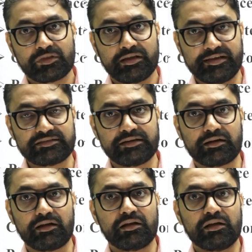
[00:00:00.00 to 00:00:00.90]

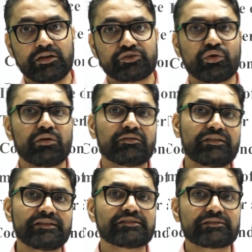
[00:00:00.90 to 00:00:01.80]
etc. So
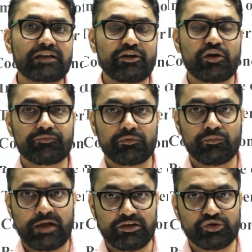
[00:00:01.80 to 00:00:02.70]
these kind of
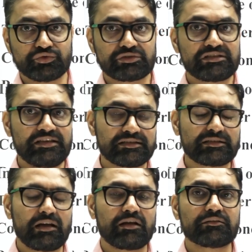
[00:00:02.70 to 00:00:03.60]
values,
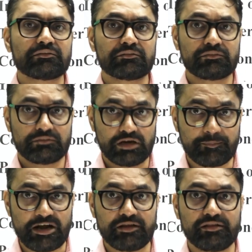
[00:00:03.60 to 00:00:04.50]
CSR, third
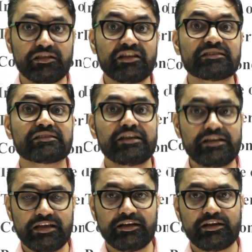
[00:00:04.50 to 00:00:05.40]
party ethics,
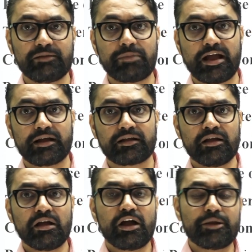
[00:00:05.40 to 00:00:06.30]
integrity pact,
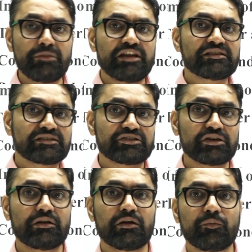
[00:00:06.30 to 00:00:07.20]
and many such
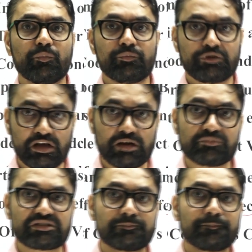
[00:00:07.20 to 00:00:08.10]

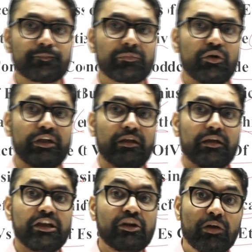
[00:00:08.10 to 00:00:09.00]
terms, okay,
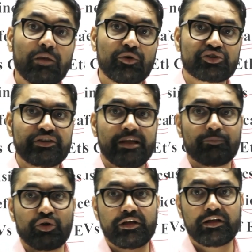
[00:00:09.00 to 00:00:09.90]
equal opportunity
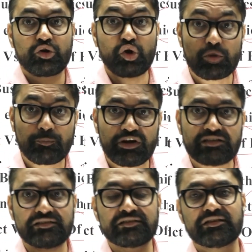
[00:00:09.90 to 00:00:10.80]
employer, corporate
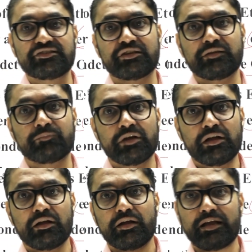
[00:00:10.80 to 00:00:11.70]
citizenship,
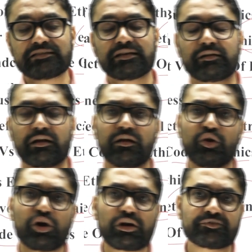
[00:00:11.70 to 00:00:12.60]
etc.
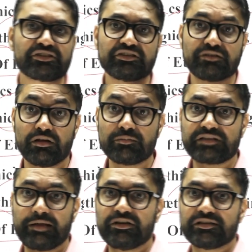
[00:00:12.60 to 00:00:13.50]
Lot of such terms
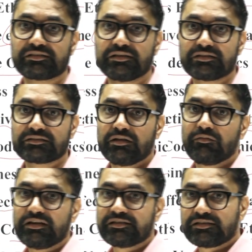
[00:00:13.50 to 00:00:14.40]
I will discuss
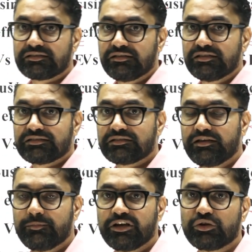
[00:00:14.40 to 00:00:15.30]
while discussing this
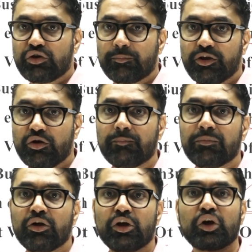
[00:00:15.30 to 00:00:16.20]
significant topic of
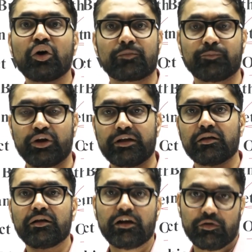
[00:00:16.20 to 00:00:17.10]

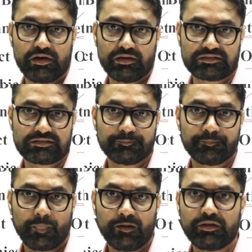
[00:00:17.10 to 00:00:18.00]
corporate governance.
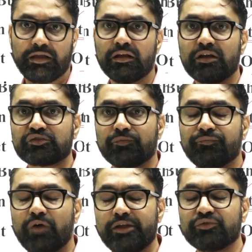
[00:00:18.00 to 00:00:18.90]
Okay, so
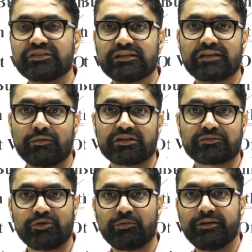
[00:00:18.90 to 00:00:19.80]
5-6 hours
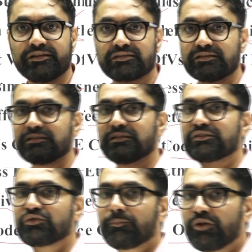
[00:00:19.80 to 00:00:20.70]
we will be discussing this
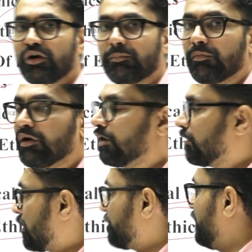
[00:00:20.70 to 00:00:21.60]
topic of
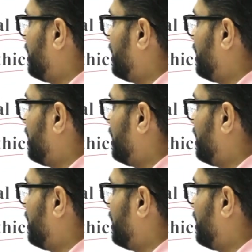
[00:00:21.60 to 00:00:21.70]
corporate